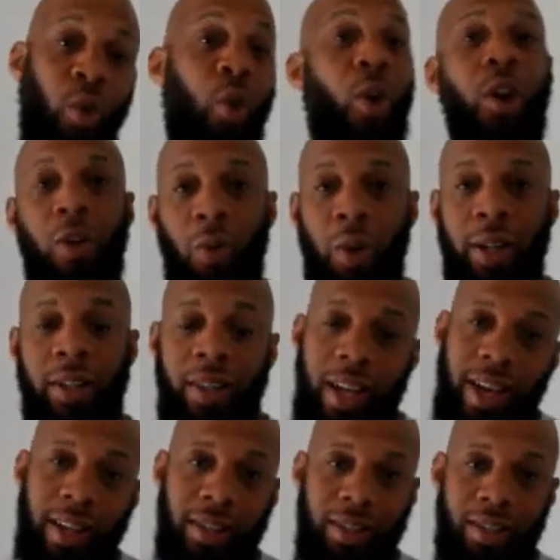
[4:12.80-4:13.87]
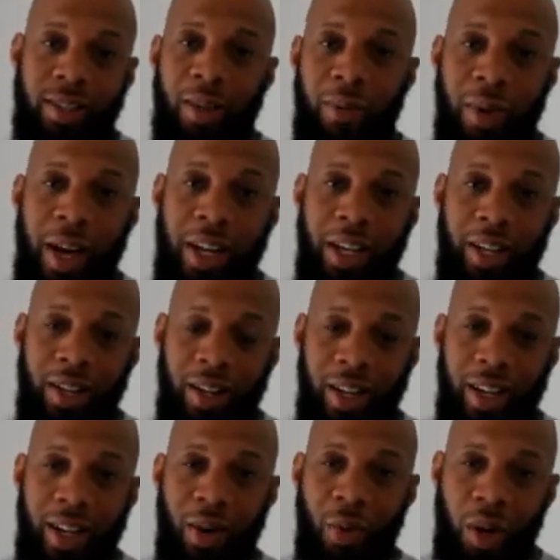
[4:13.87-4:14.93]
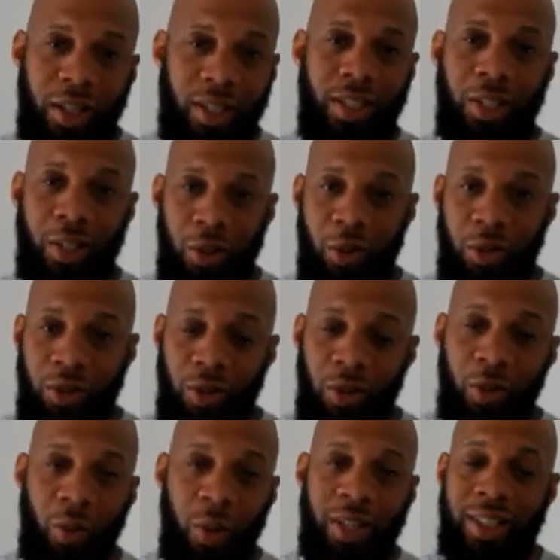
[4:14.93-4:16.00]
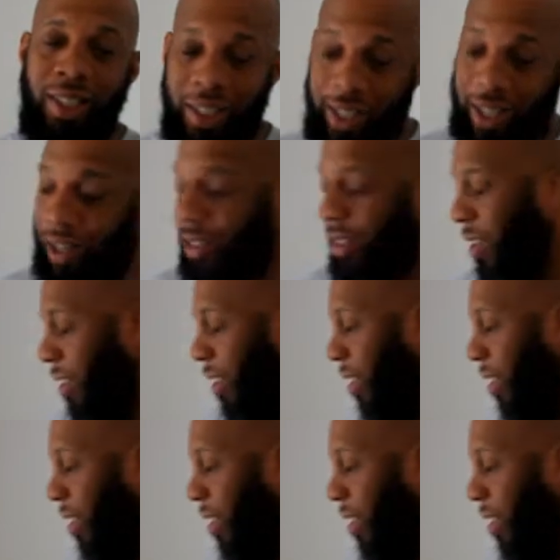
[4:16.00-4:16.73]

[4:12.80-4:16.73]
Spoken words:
order one that somebody wanted to use or wanted to get.